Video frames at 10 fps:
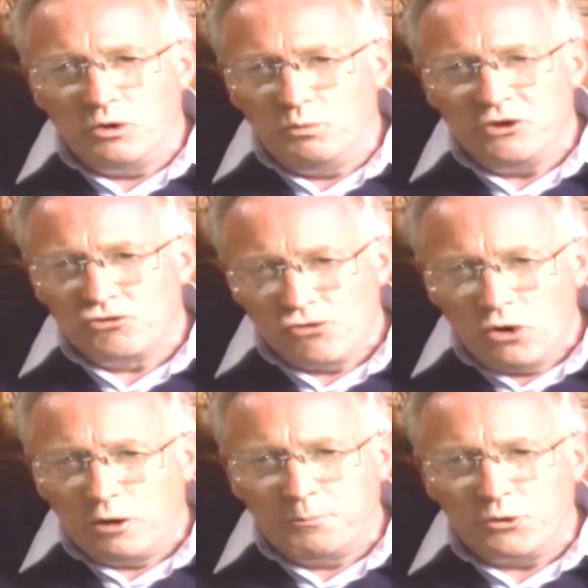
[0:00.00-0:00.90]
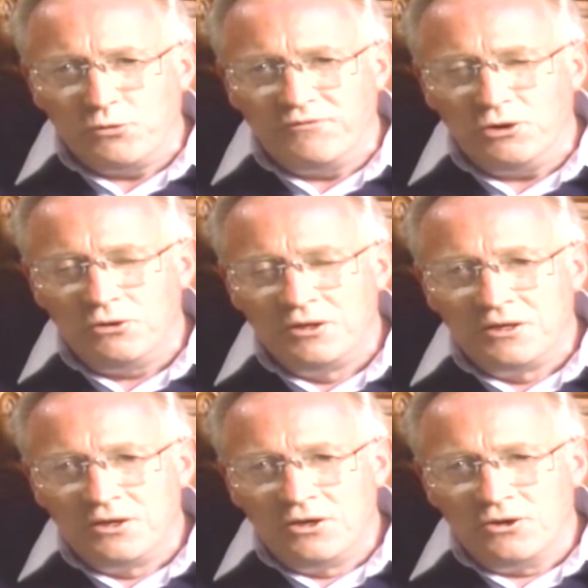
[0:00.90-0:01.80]
would withdraw approval
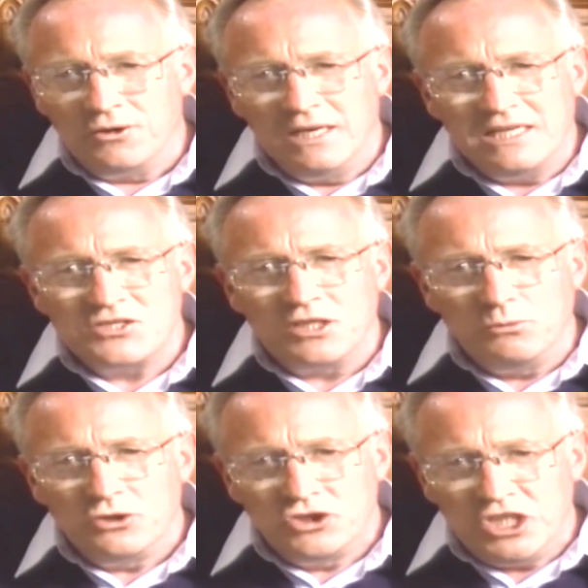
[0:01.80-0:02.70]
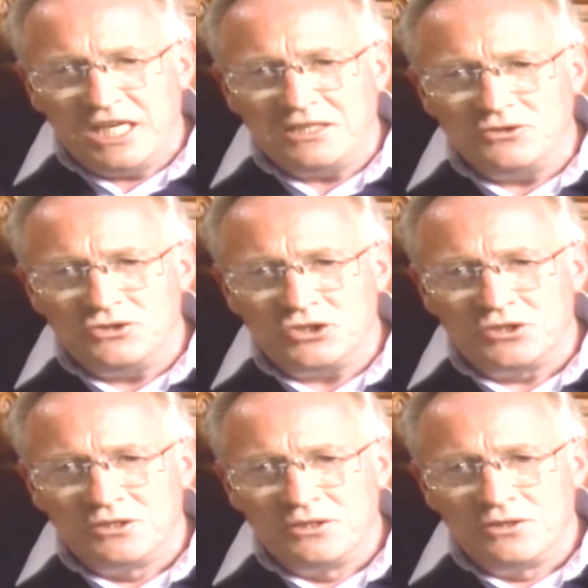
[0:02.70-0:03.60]
unless they were
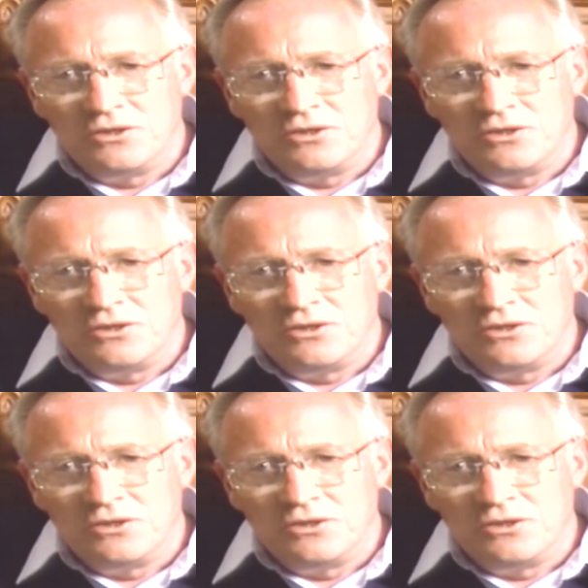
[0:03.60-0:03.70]
changed.